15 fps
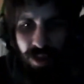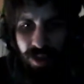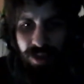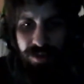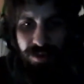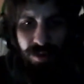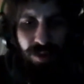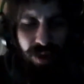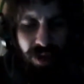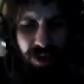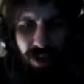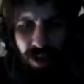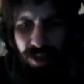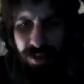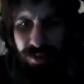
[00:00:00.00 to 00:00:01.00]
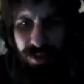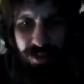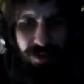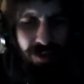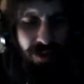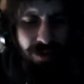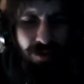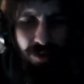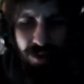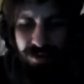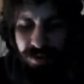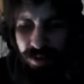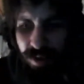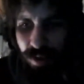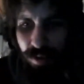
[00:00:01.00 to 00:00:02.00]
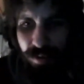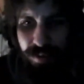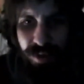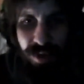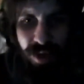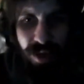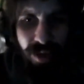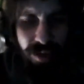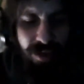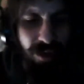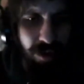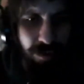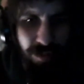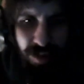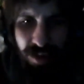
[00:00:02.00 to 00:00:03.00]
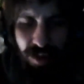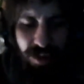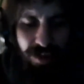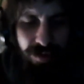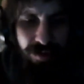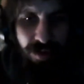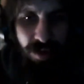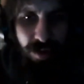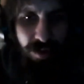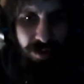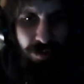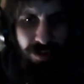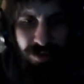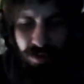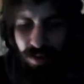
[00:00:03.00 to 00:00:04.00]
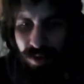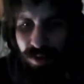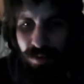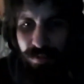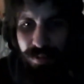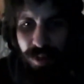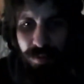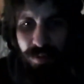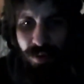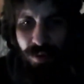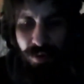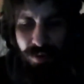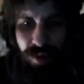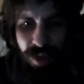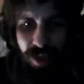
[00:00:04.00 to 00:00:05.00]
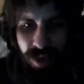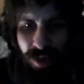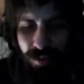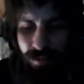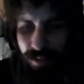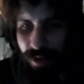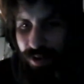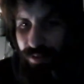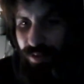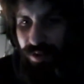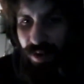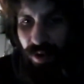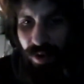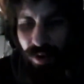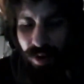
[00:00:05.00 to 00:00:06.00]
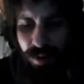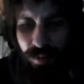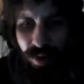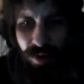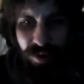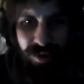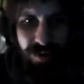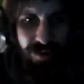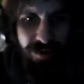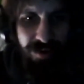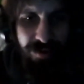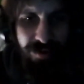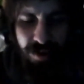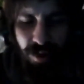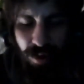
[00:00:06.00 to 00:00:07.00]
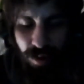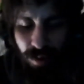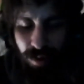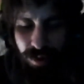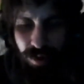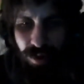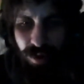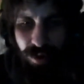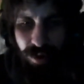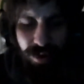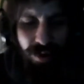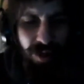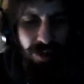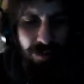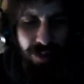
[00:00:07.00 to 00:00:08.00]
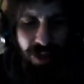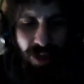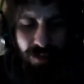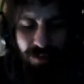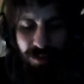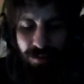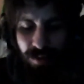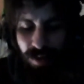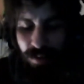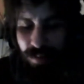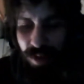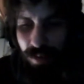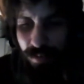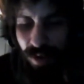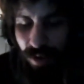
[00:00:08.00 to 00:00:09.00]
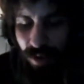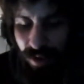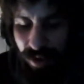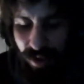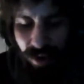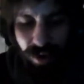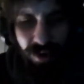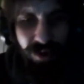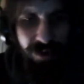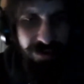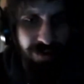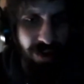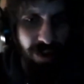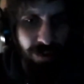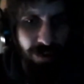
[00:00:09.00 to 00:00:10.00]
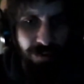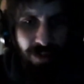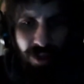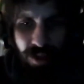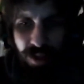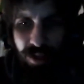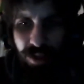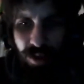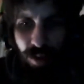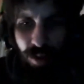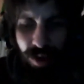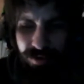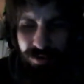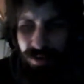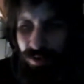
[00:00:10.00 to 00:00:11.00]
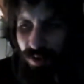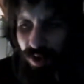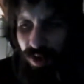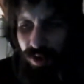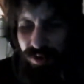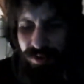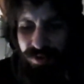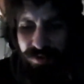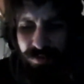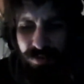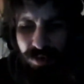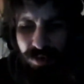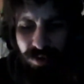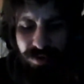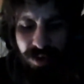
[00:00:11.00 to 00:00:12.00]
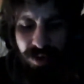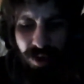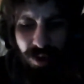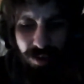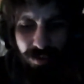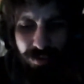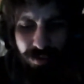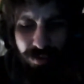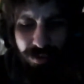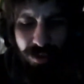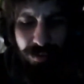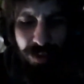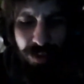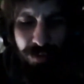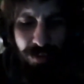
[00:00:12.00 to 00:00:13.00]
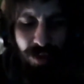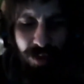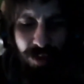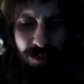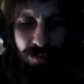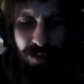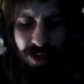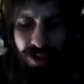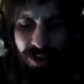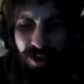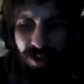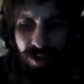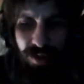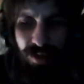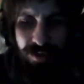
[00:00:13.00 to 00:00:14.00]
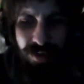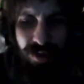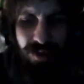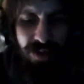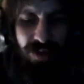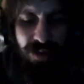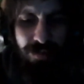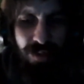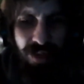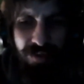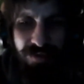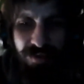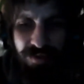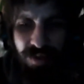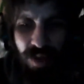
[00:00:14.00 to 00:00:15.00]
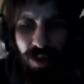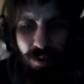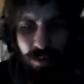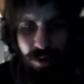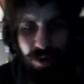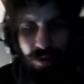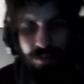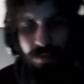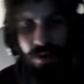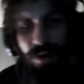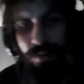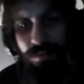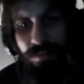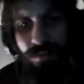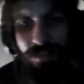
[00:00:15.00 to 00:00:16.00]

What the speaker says: So I think another question that would be good, because the majority of people that I'm friends with are American, so you're going to be having a very big American audience. Why don't you just tell the people what it would be like on a day-to-day basis where you're from.